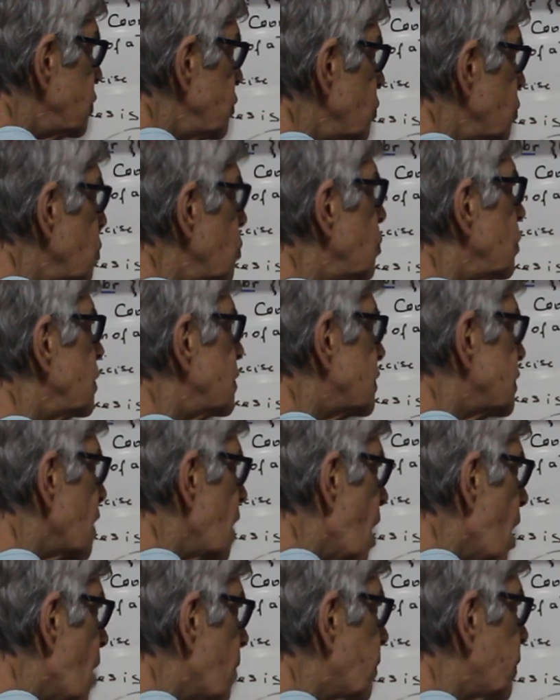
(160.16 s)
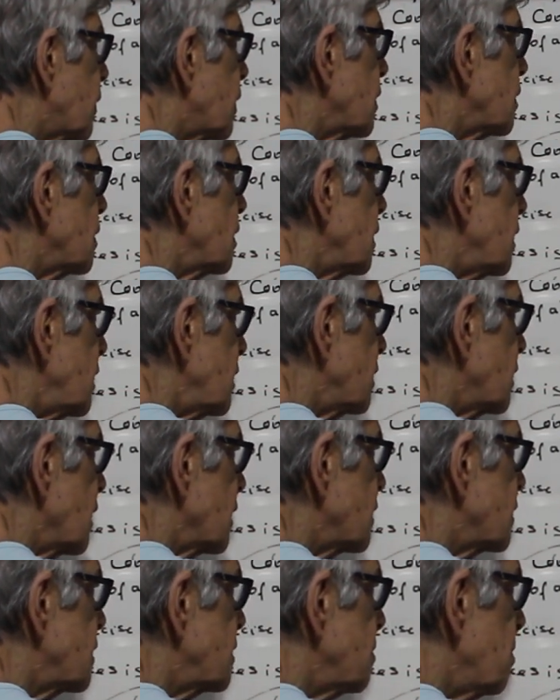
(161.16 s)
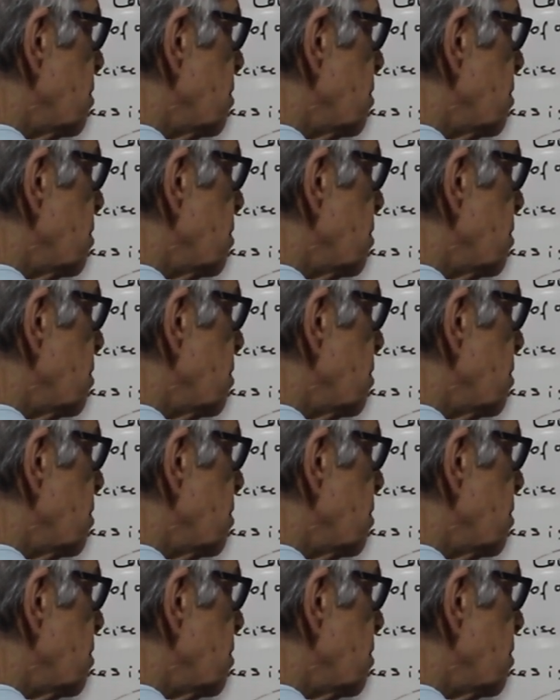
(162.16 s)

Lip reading: nu is upper index.